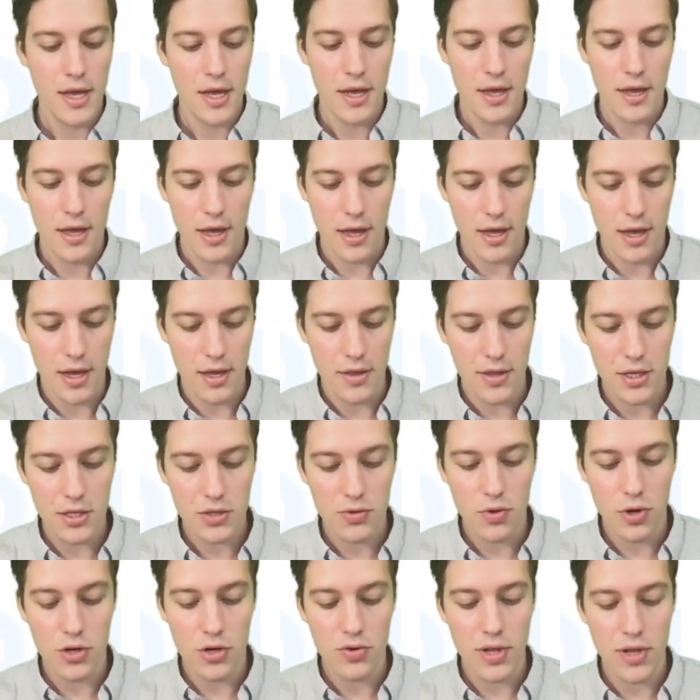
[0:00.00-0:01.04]
In this
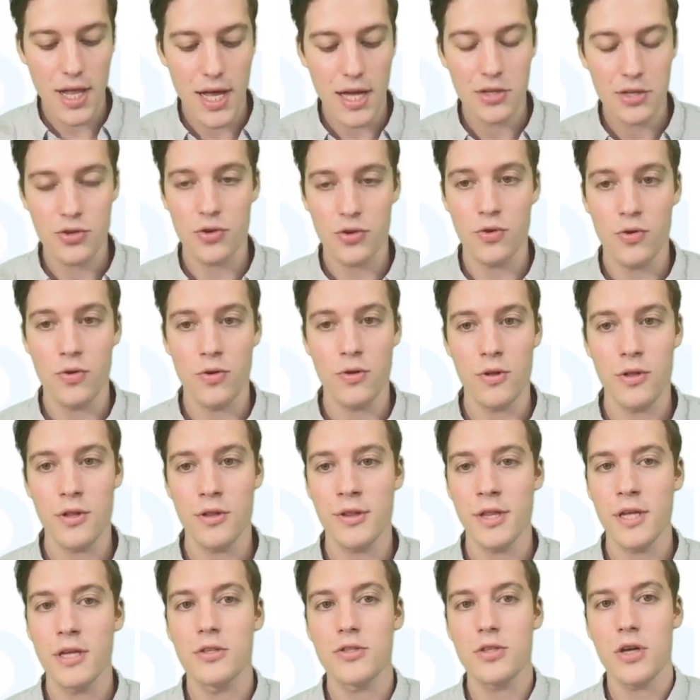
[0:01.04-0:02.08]
quadrilateral,
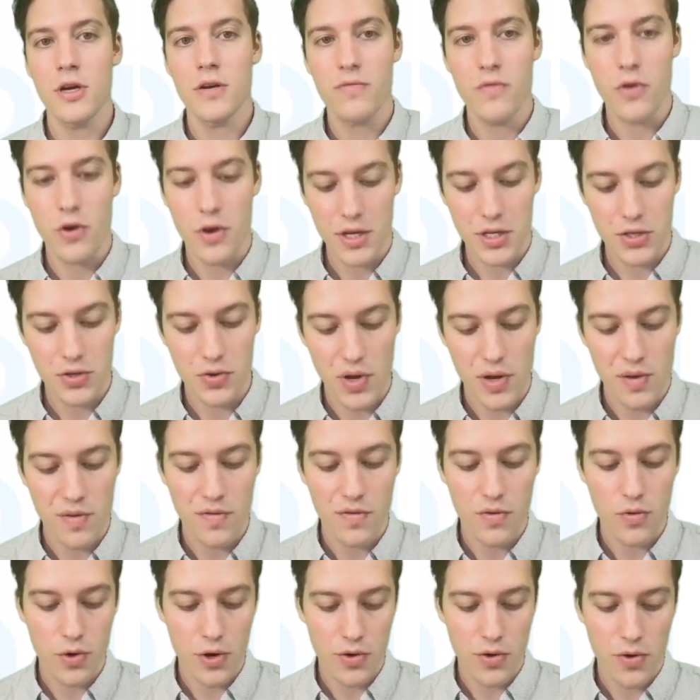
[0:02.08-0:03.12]
things aren't very
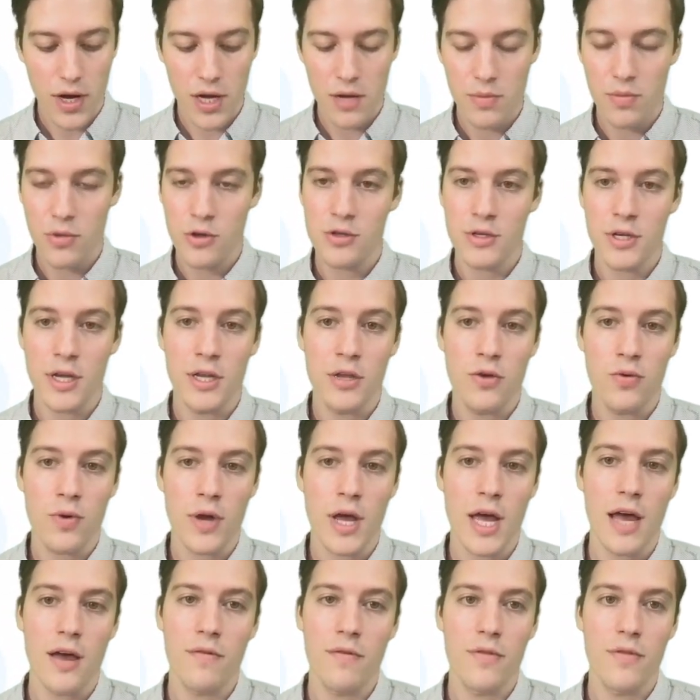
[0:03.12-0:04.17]
straightforward, right? Because I don't
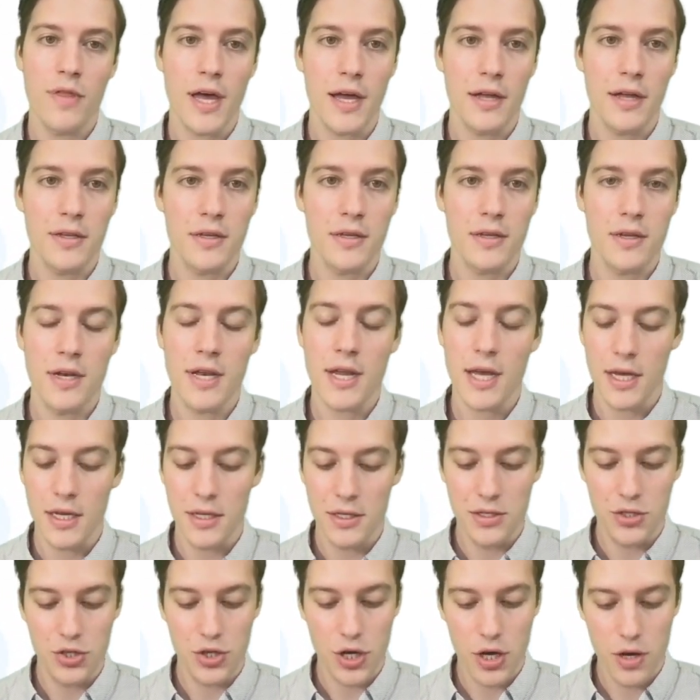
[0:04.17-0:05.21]
have that nice
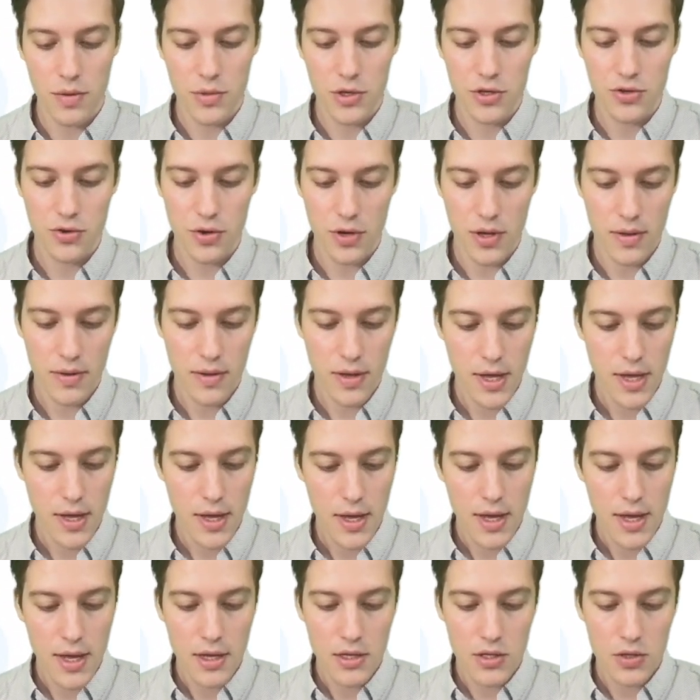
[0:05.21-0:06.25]
geometry.
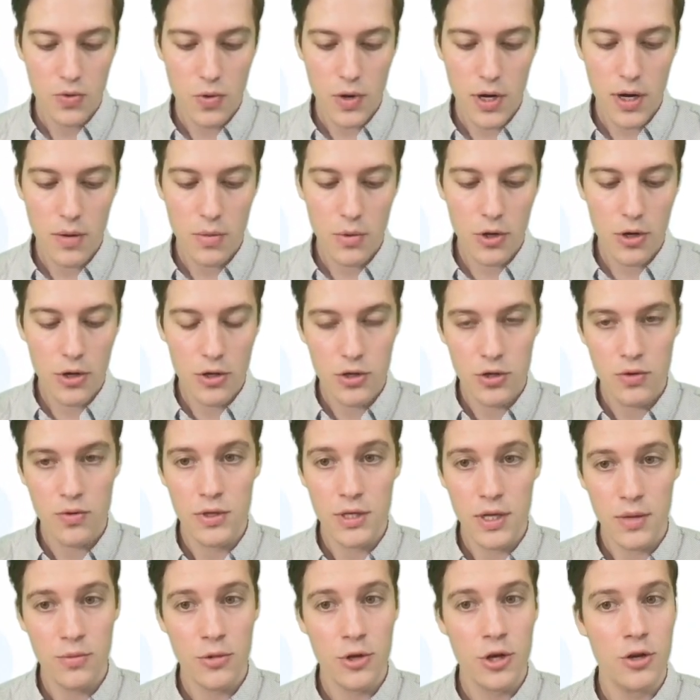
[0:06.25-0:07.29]
So what I'm going to do is
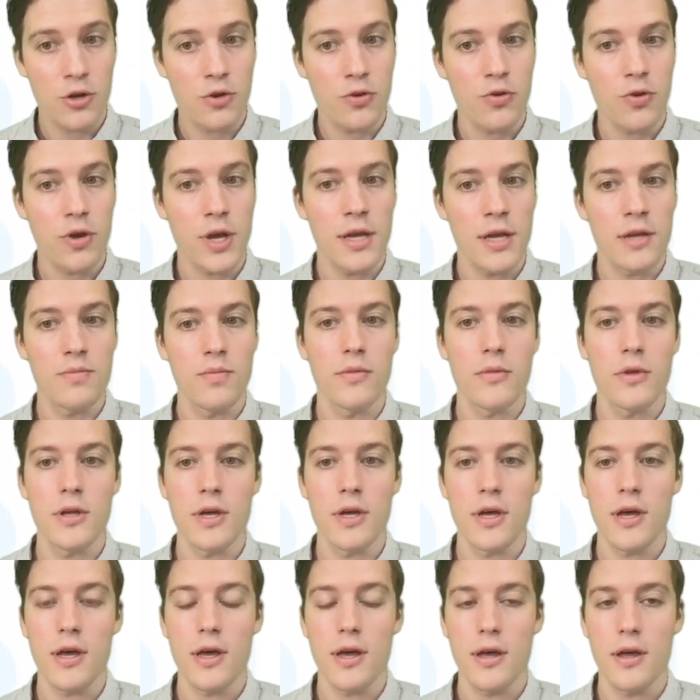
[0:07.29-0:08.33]
I'm going to create
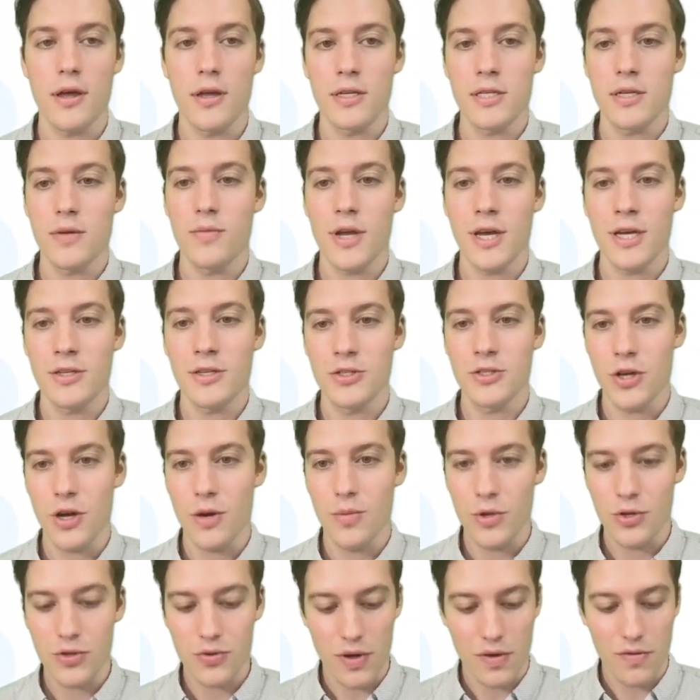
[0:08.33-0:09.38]
some nice
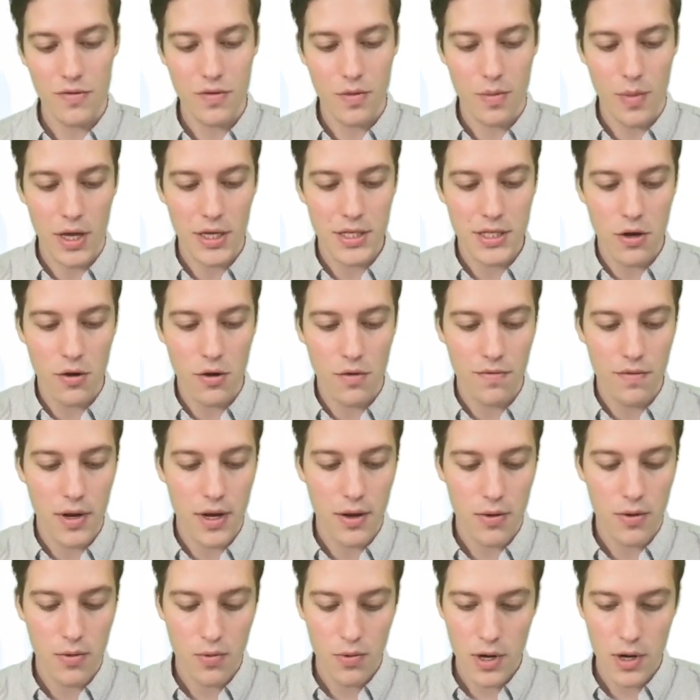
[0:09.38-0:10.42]
geometry for myself.
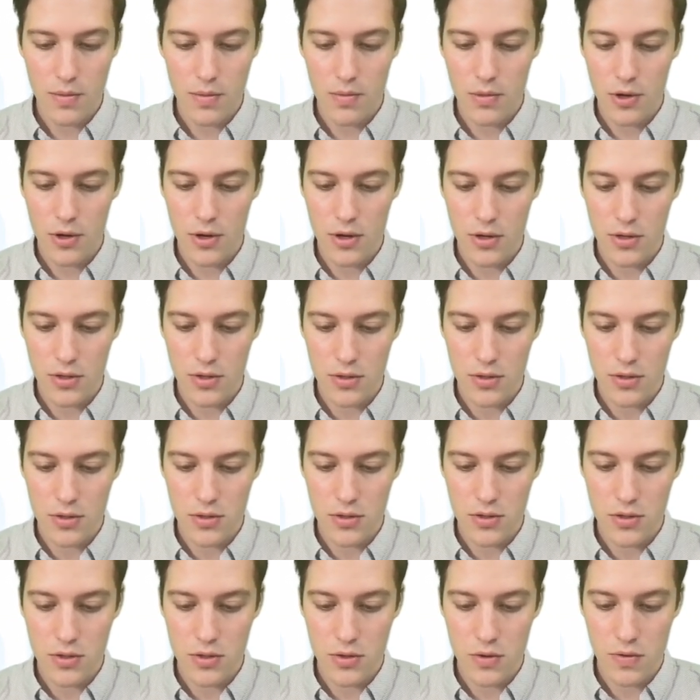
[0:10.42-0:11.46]
And what I'm going to
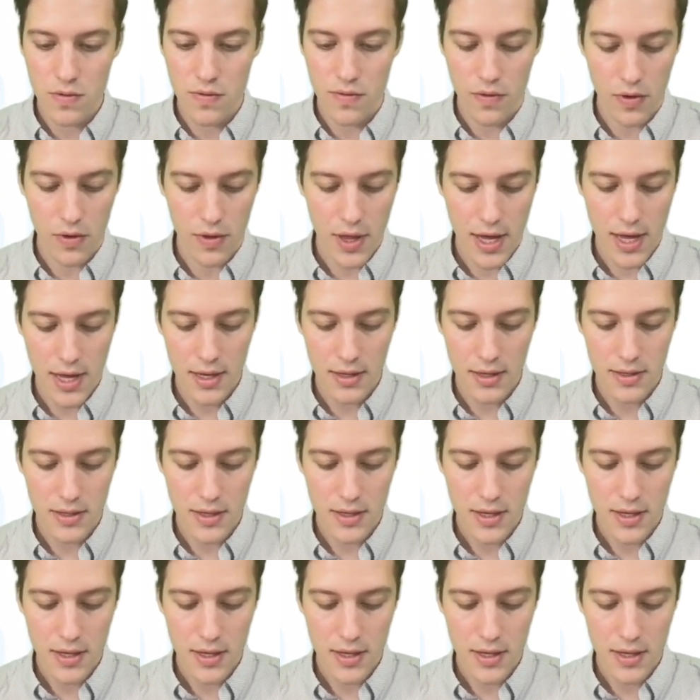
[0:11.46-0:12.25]
do for that